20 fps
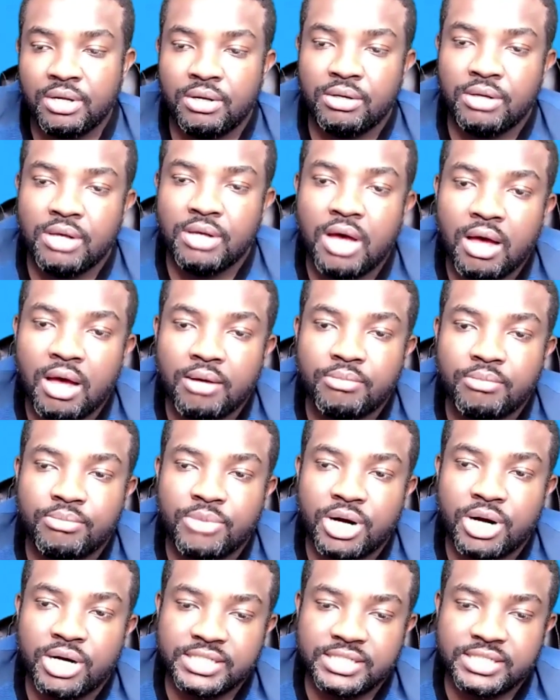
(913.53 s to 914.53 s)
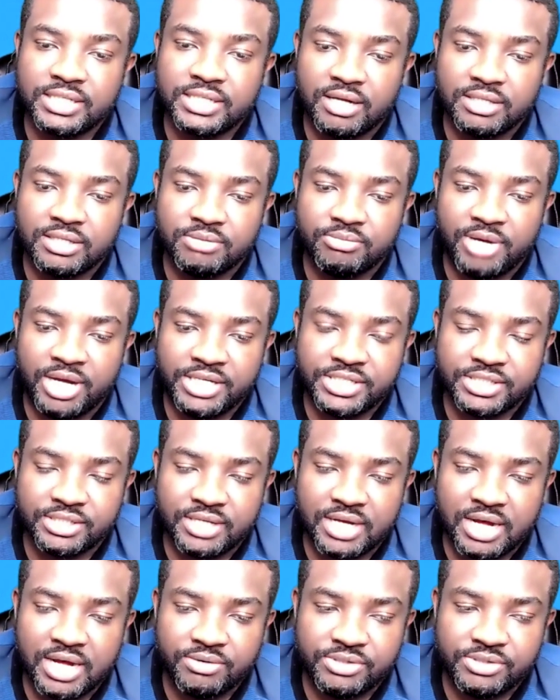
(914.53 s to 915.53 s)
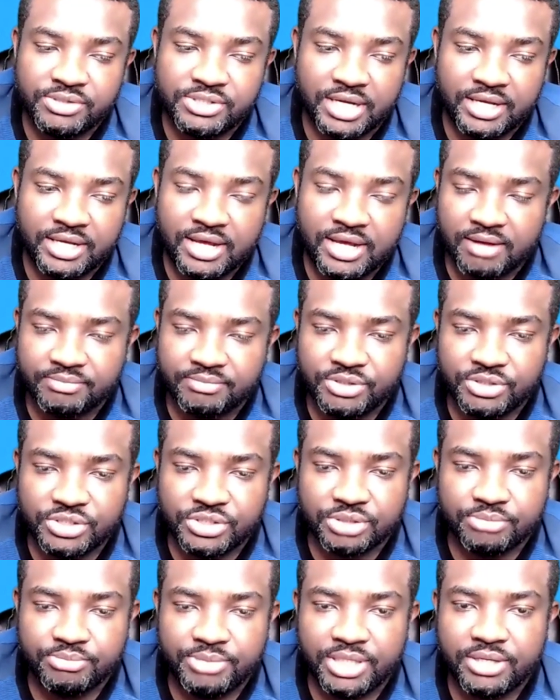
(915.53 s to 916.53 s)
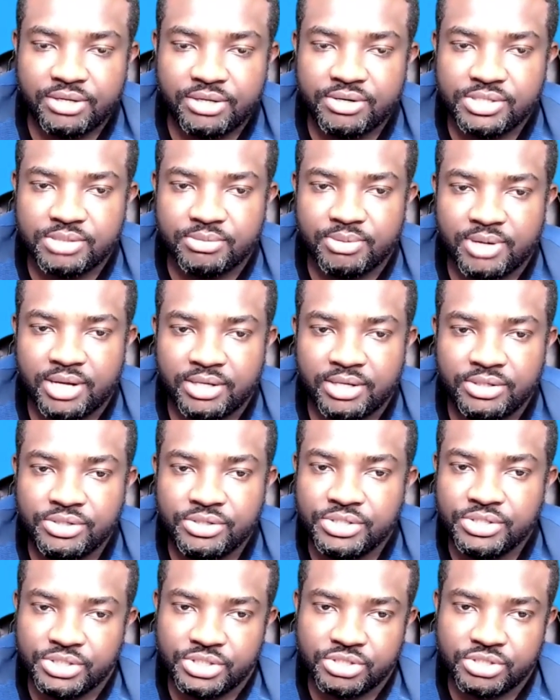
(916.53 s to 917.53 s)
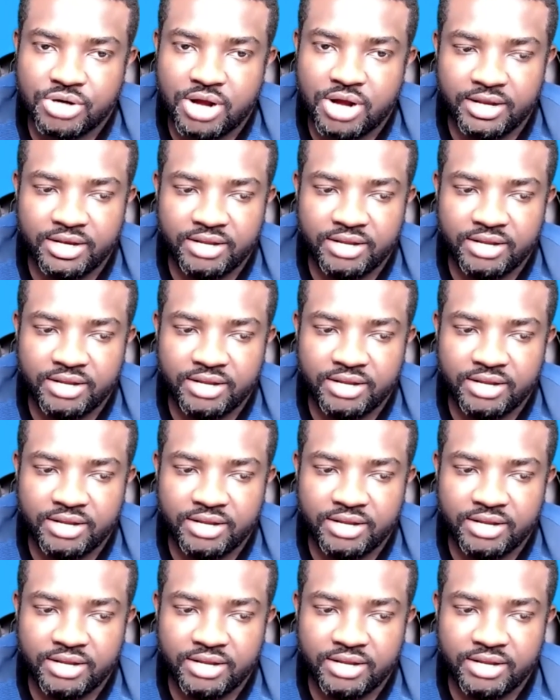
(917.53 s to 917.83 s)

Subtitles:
marketing automation, I would say, yeah, you should be curious about it. You should try it.